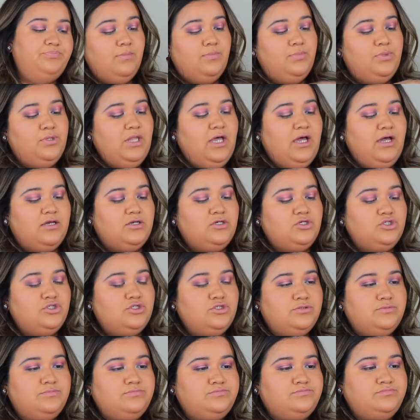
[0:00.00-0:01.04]
blush.
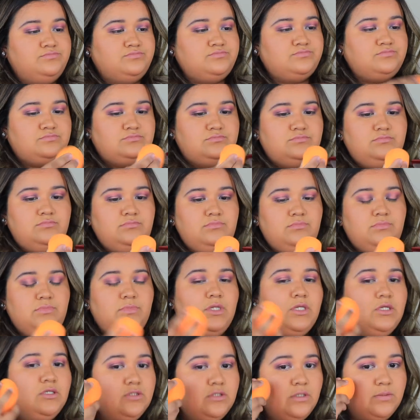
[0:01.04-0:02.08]

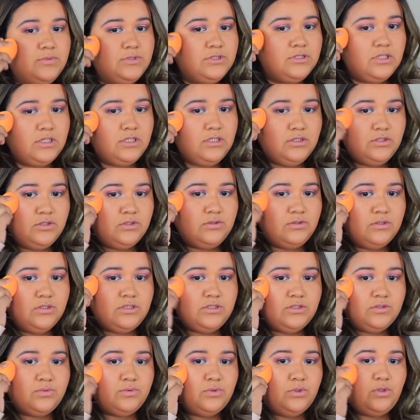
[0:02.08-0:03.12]
So I'm just gonna do
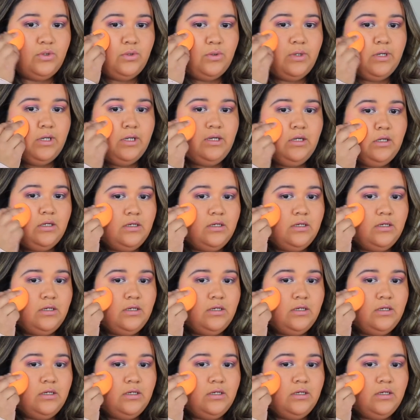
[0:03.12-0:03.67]
this real quick.